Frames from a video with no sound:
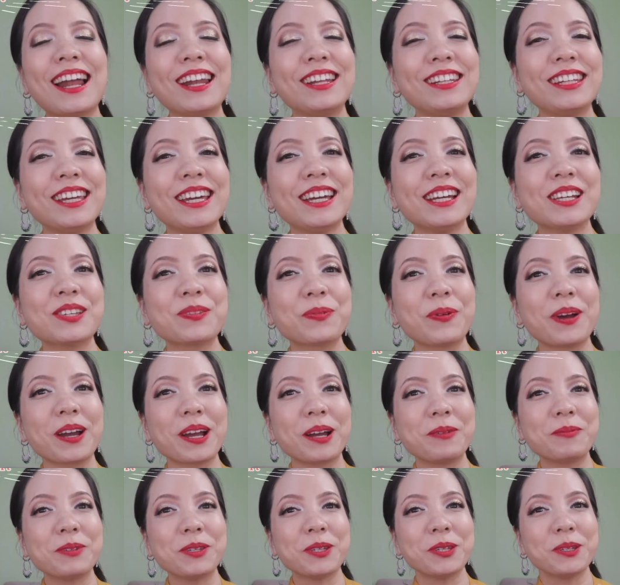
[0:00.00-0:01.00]
Hello dears,
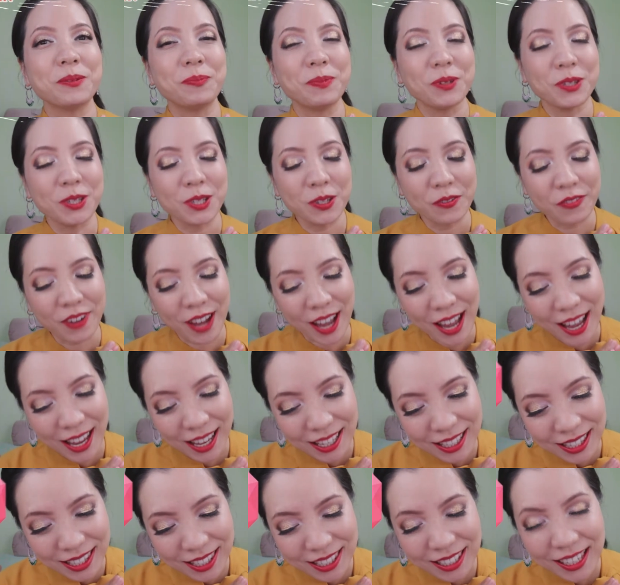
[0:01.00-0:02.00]
welcome to Beauty by
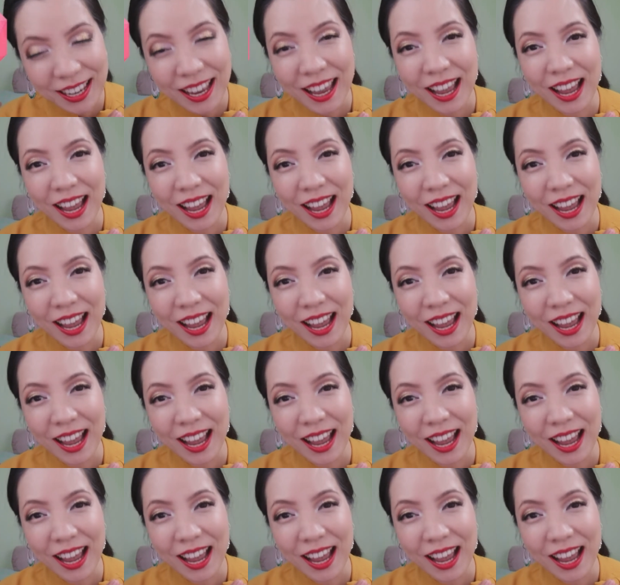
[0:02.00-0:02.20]
Heart.